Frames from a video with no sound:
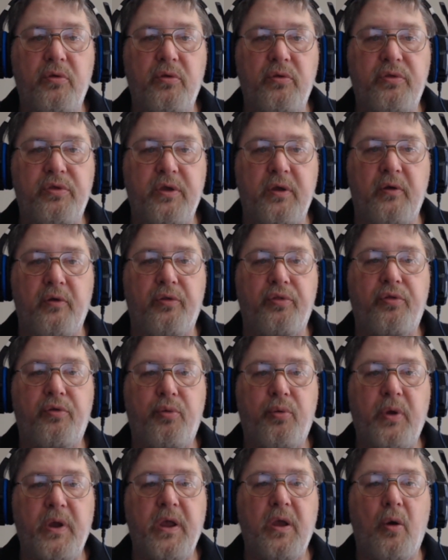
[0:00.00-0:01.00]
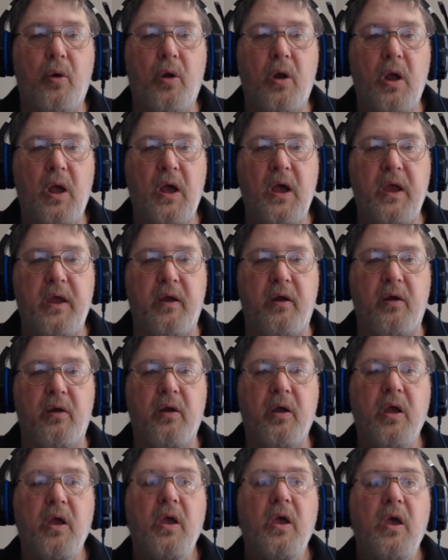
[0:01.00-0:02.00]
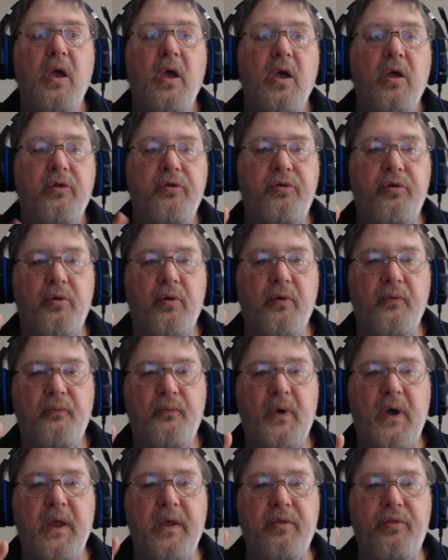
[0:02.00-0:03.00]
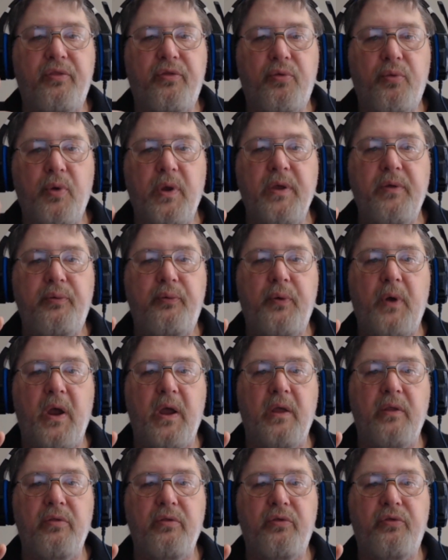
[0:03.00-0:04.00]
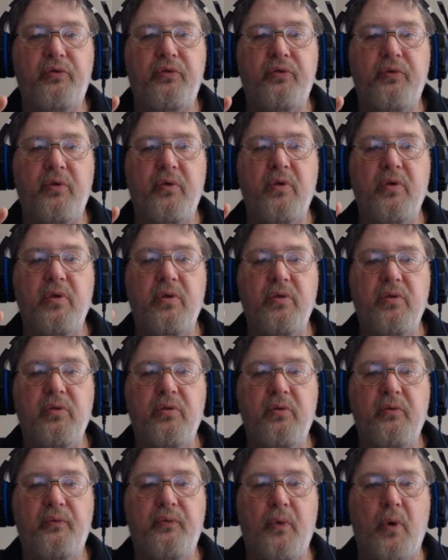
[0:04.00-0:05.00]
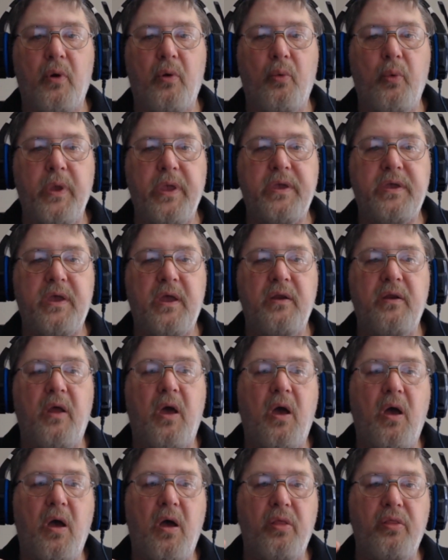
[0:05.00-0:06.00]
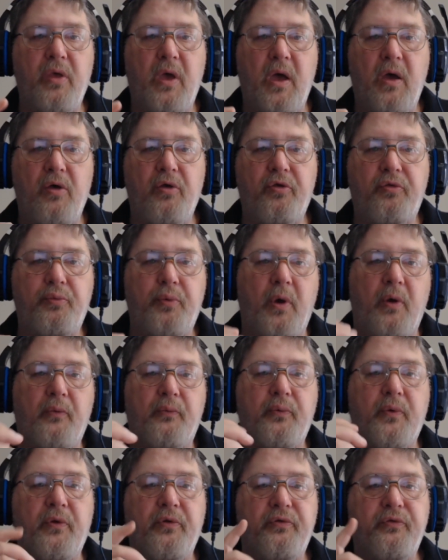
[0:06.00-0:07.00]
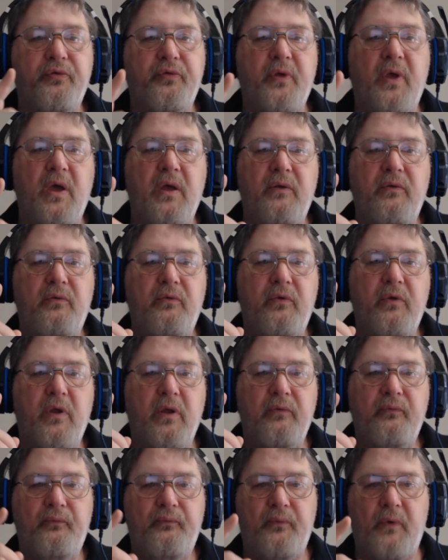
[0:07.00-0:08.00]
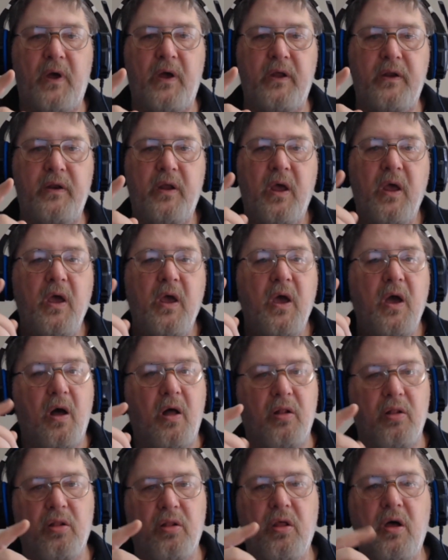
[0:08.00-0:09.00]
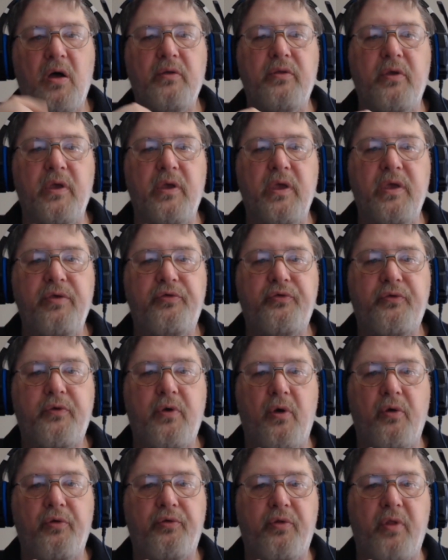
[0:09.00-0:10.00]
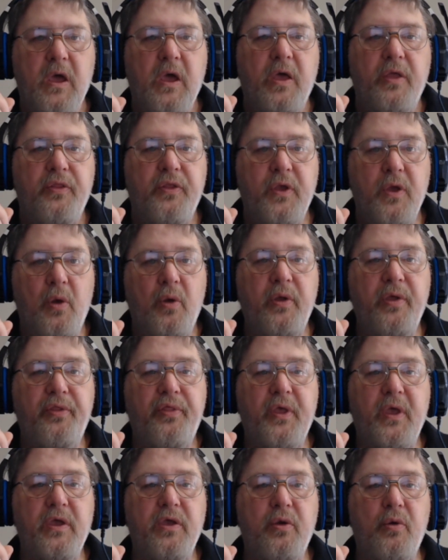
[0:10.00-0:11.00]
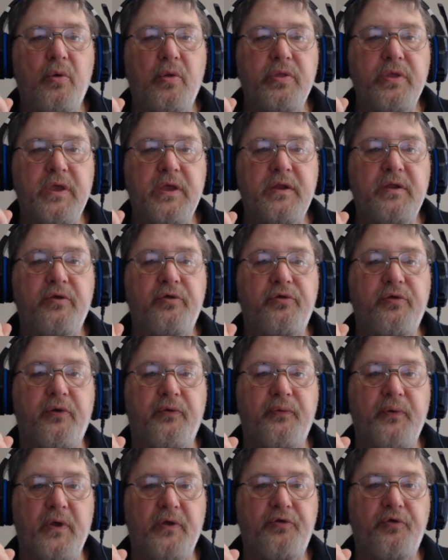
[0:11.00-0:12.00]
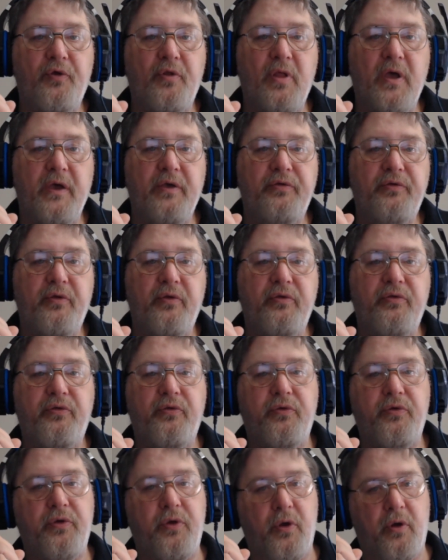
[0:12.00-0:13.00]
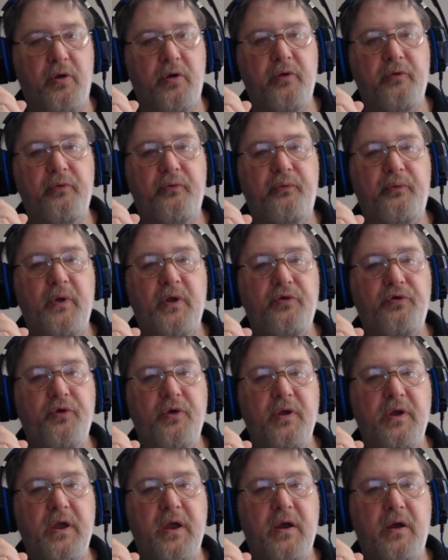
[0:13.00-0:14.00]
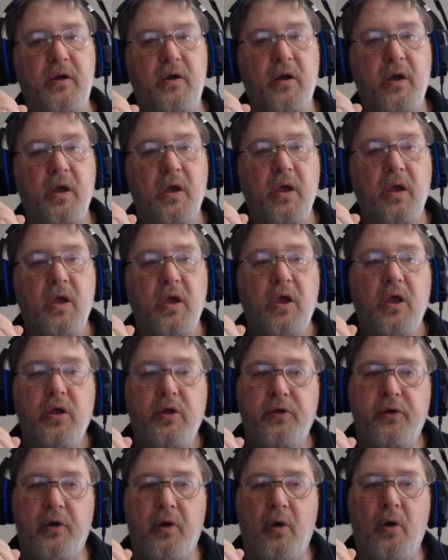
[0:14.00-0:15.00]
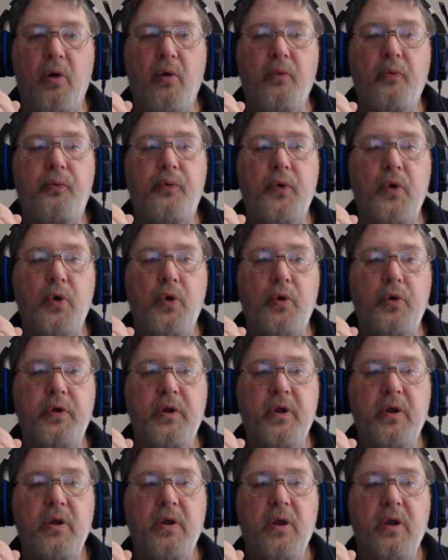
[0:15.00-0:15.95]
tier 3 or higher to invite 3 friends for a weekend on the houseboat for fun along the East Coast line. The only thing you will need is your fishing license, your fishing gear, your own food,